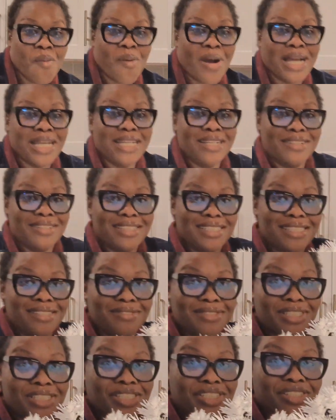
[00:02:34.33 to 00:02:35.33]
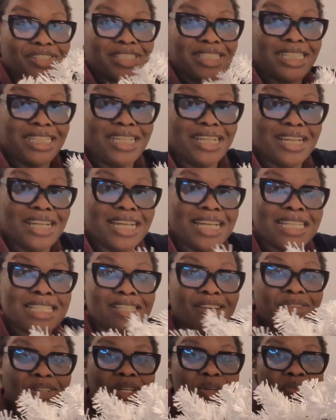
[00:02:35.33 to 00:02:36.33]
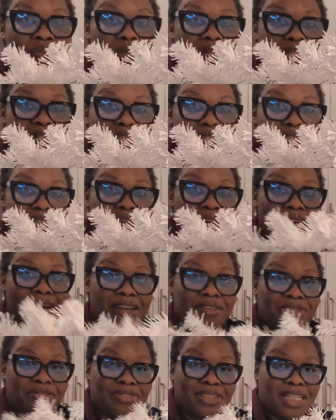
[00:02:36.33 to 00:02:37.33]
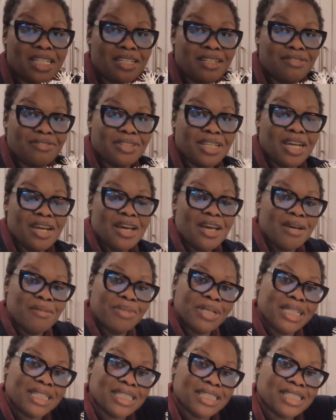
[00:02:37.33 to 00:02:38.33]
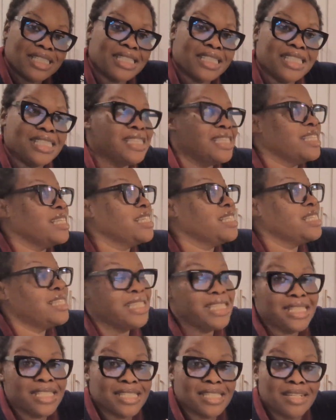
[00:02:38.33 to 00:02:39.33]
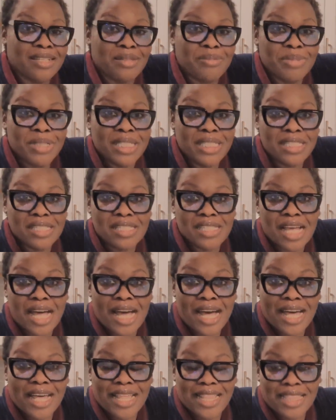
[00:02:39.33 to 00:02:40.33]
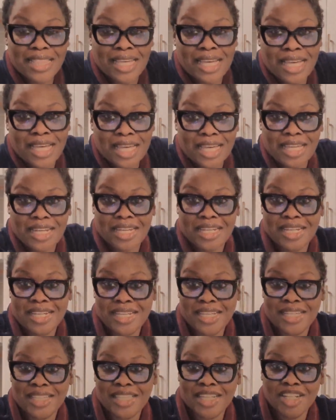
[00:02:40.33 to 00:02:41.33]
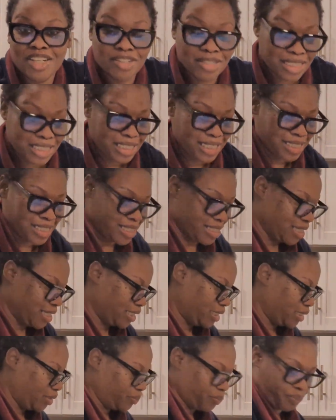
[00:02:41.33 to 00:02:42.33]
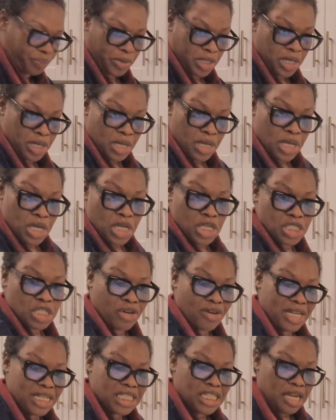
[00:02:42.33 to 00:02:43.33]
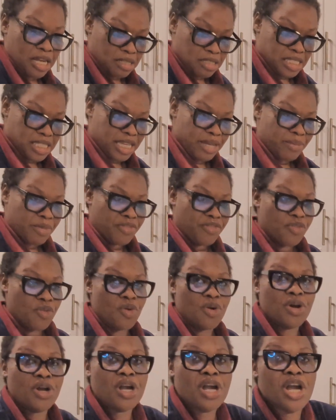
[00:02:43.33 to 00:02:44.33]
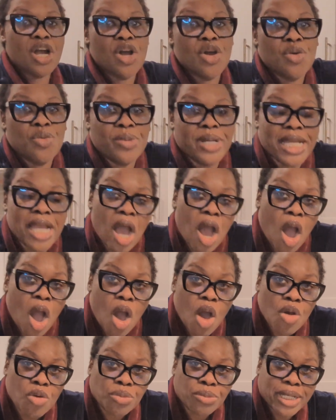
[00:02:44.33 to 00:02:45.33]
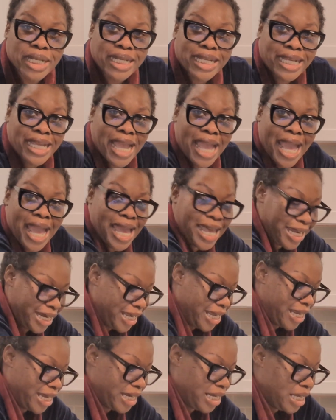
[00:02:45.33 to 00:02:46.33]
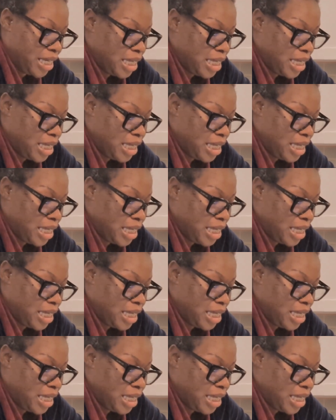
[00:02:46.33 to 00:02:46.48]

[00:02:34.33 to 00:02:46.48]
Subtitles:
white Christmas tree. It's only one side fluffed because this is gonna be the side that the Grinch is stealing. So as y'all seen before, we already added